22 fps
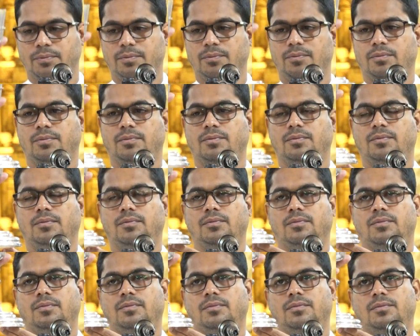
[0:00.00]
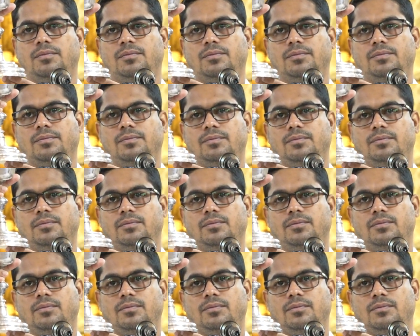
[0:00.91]

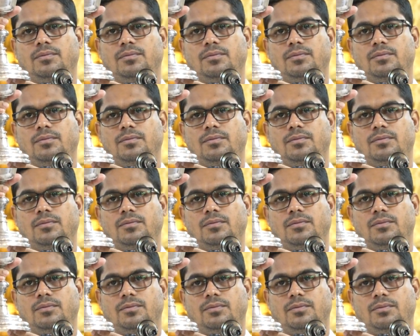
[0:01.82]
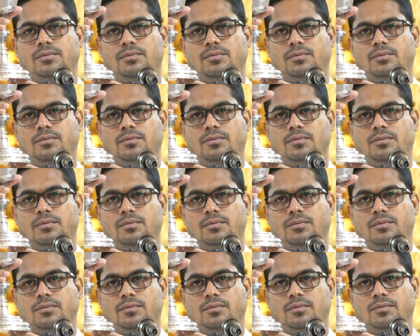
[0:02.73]

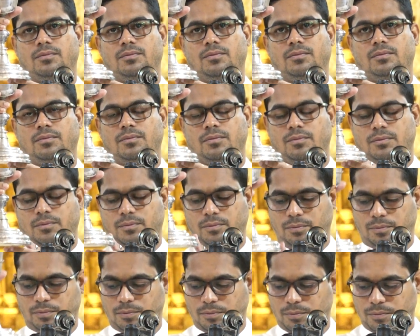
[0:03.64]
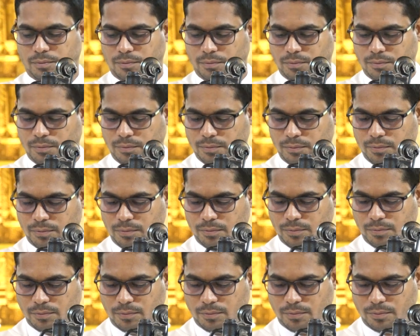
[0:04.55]

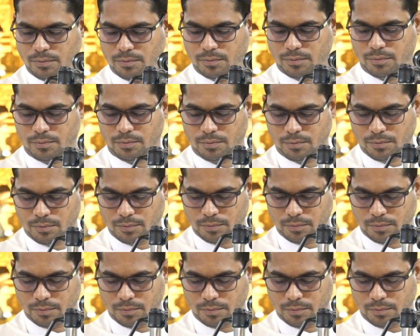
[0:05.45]
Nothing is said.